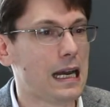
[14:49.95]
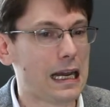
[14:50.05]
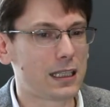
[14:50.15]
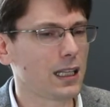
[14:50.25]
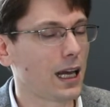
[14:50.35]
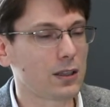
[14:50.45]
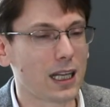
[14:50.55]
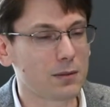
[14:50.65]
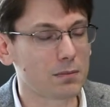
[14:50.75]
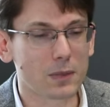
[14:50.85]
It turned out
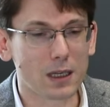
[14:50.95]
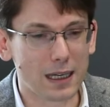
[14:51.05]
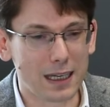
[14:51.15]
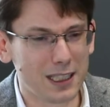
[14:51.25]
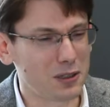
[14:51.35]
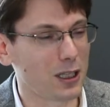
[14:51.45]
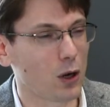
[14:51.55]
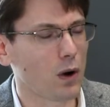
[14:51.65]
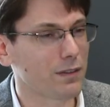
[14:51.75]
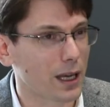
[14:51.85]
that literally
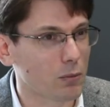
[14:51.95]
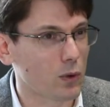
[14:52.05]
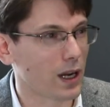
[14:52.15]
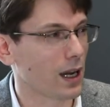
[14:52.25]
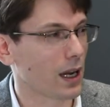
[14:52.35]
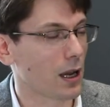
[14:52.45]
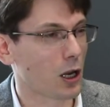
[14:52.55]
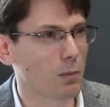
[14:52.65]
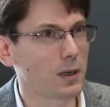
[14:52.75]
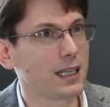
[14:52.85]
all of them were
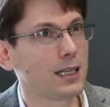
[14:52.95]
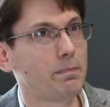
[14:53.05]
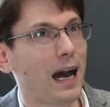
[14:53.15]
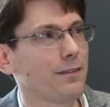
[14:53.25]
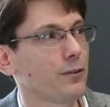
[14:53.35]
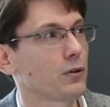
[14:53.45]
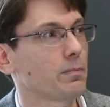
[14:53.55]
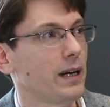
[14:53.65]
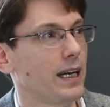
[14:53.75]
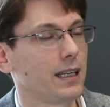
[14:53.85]
completely
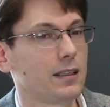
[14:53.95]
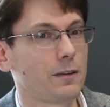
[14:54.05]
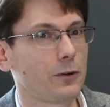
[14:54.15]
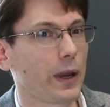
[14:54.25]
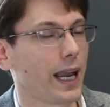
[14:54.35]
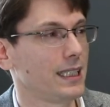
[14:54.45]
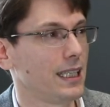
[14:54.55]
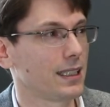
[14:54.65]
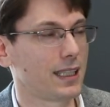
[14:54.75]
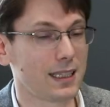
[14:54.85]
baffled by the very
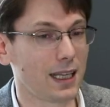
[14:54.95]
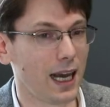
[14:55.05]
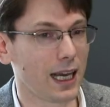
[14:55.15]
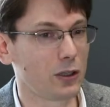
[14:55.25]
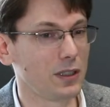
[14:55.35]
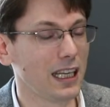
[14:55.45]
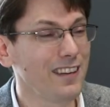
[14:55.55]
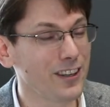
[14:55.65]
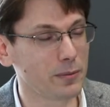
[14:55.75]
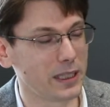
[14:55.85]
idea that I could
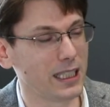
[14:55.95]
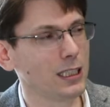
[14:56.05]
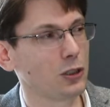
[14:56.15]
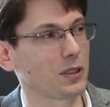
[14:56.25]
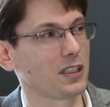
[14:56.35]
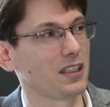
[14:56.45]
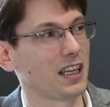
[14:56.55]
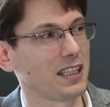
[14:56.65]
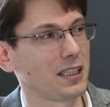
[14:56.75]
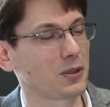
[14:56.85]
even be interested
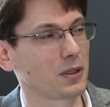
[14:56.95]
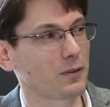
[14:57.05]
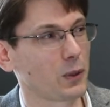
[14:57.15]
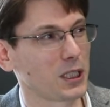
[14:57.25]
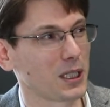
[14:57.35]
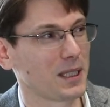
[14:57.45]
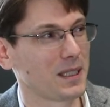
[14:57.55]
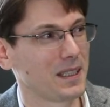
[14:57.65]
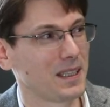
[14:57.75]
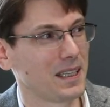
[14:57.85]
in this sort of question.
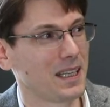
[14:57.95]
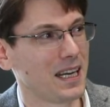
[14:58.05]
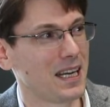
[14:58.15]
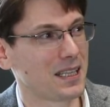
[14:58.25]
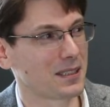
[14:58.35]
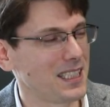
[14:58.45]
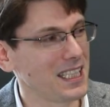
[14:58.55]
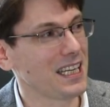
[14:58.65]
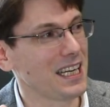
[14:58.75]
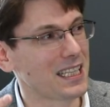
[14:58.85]
So you
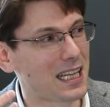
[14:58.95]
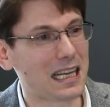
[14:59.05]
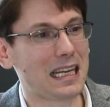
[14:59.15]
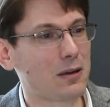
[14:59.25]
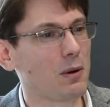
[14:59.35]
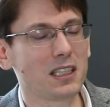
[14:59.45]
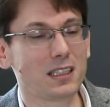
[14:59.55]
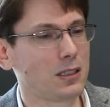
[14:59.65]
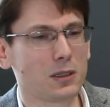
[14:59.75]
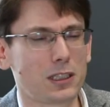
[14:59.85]
see, it was
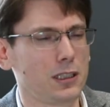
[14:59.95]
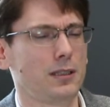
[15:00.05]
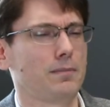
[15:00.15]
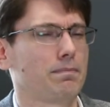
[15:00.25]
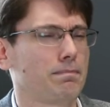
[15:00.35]
just...